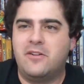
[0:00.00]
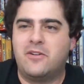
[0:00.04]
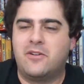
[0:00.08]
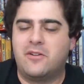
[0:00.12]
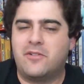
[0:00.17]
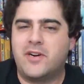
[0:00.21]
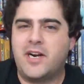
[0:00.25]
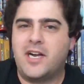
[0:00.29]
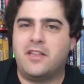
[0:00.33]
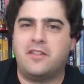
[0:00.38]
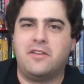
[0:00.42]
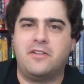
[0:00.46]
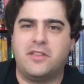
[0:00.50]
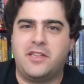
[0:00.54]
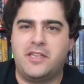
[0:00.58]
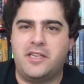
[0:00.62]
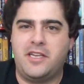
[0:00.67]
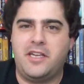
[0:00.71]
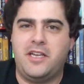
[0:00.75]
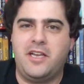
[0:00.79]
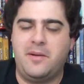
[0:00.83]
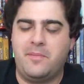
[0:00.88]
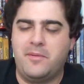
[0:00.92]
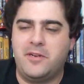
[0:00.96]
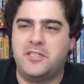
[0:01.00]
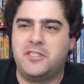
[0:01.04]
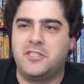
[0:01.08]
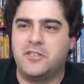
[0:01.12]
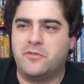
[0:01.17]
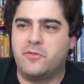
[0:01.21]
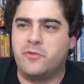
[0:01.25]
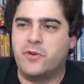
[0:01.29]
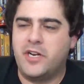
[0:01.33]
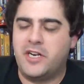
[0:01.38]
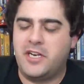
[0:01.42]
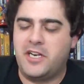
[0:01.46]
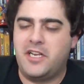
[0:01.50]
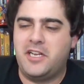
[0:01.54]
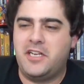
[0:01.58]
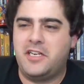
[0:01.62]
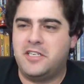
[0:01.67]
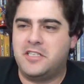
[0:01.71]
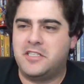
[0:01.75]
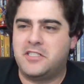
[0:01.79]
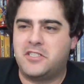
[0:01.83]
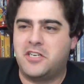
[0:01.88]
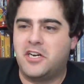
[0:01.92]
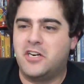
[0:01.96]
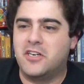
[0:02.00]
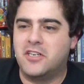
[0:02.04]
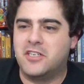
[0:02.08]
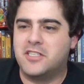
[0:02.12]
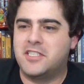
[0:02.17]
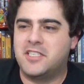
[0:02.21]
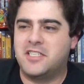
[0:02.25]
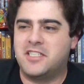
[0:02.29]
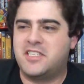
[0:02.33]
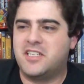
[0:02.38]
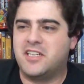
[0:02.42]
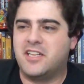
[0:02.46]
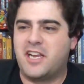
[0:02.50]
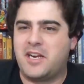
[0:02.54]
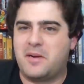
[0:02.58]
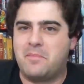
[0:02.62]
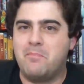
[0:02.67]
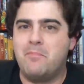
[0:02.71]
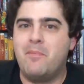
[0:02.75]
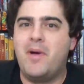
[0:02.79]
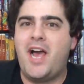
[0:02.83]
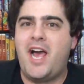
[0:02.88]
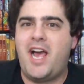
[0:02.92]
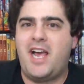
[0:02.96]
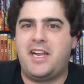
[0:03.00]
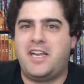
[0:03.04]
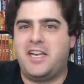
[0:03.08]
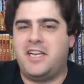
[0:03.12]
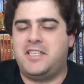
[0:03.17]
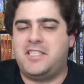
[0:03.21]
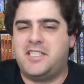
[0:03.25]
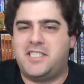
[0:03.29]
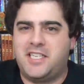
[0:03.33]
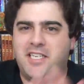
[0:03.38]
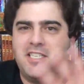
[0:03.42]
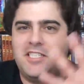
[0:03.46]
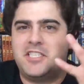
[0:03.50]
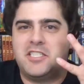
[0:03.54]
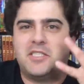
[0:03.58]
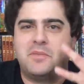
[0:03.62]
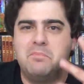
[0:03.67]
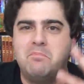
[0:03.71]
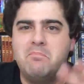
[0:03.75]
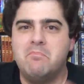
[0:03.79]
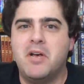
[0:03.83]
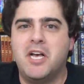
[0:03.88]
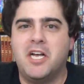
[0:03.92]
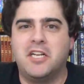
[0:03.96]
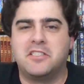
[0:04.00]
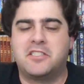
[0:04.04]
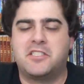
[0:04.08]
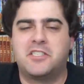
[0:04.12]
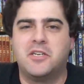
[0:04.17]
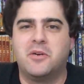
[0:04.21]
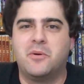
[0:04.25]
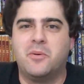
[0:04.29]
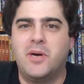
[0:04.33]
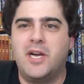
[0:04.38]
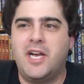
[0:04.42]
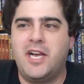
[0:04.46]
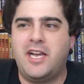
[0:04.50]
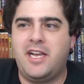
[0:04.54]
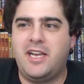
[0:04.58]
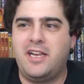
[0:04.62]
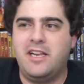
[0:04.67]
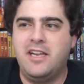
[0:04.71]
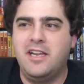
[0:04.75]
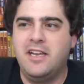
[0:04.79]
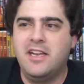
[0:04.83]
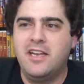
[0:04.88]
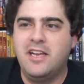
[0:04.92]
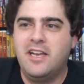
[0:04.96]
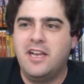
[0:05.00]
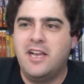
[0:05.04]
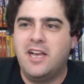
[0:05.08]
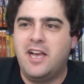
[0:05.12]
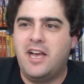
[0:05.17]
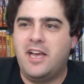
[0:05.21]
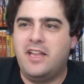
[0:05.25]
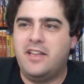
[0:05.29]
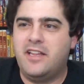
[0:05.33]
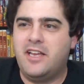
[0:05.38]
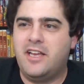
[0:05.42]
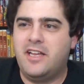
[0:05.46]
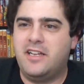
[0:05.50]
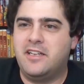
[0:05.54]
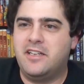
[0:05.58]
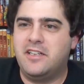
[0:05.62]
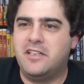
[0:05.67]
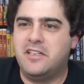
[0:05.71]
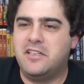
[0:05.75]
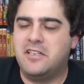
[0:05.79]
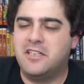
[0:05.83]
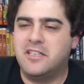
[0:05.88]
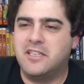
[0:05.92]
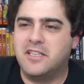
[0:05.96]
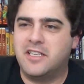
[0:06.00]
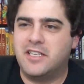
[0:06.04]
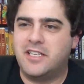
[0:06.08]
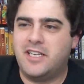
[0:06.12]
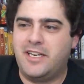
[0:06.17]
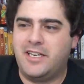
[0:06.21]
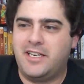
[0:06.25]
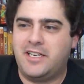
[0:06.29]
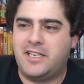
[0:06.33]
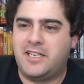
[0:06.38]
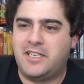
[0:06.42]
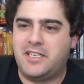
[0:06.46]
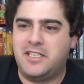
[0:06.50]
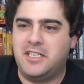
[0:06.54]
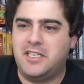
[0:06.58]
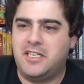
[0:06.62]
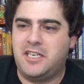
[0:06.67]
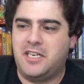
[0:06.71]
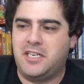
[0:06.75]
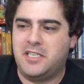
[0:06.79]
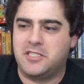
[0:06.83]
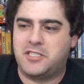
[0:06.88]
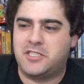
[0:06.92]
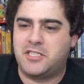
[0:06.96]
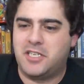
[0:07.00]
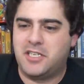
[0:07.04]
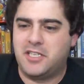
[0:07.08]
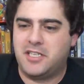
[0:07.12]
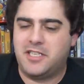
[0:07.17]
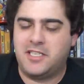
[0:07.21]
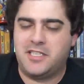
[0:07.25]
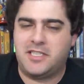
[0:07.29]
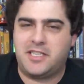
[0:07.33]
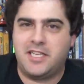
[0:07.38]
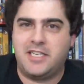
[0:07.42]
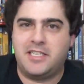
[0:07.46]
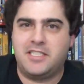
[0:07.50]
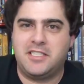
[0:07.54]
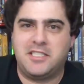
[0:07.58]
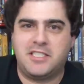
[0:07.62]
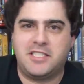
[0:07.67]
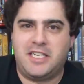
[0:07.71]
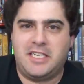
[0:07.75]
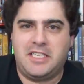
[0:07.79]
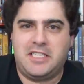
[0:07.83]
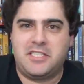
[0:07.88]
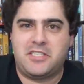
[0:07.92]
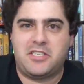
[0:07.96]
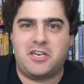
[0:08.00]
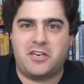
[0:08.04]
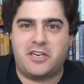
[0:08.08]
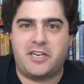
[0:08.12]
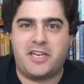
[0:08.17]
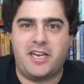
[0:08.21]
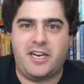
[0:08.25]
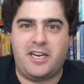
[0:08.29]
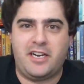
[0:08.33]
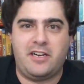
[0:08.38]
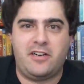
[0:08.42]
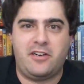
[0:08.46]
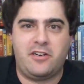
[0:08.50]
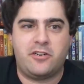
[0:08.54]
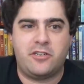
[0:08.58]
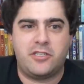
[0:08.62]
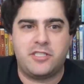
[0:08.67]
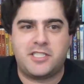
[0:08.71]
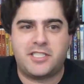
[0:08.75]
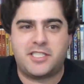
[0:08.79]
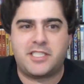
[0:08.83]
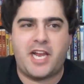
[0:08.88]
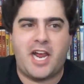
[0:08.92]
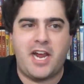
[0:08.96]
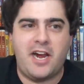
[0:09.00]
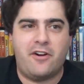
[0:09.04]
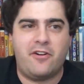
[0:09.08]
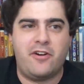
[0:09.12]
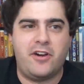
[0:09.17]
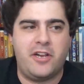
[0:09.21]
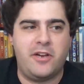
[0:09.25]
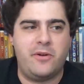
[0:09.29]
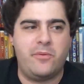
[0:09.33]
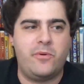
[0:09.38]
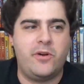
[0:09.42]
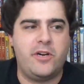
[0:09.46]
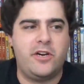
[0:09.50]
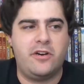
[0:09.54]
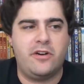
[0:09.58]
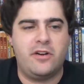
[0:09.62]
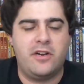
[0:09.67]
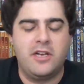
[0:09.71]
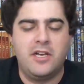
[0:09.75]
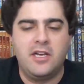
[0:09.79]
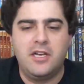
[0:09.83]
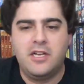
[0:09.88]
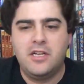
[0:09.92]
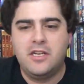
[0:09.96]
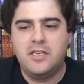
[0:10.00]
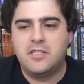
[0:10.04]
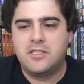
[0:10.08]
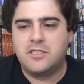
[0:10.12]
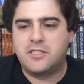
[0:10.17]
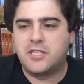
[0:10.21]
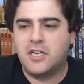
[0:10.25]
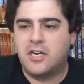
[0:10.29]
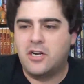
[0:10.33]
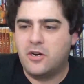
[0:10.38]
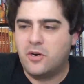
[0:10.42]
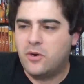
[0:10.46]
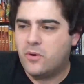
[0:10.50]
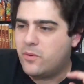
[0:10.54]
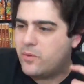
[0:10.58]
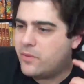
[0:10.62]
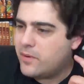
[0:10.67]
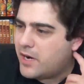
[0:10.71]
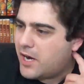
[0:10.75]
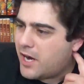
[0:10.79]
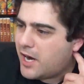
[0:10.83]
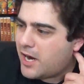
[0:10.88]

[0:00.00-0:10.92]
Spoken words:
or rather the image of Wendy, turns into like maggots and just melts away, and then like suddenly things like start getting scary and weird. So